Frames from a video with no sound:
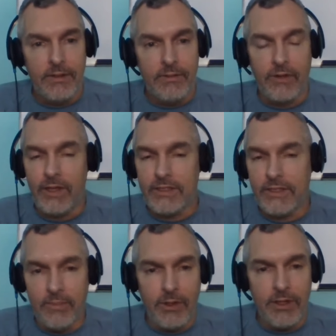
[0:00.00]

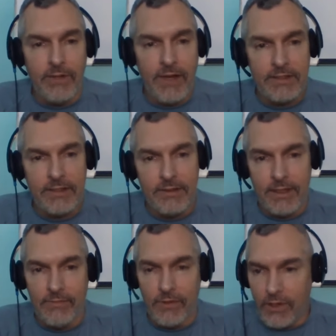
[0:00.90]
Request to board the
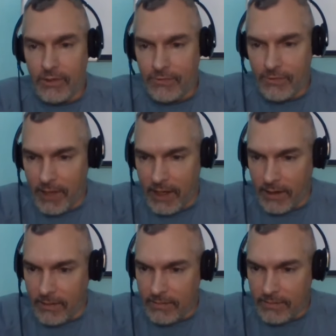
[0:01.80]
vessel, and we'll go from
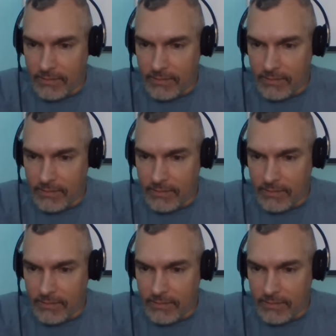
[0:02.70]
there.